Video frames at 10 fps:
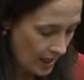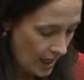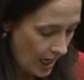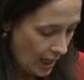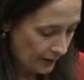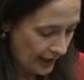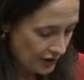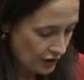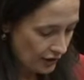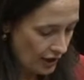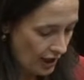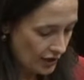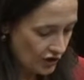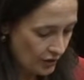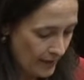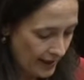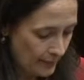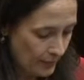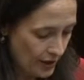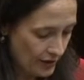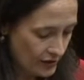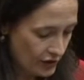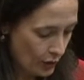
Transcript: I would like to acknowledge the many parents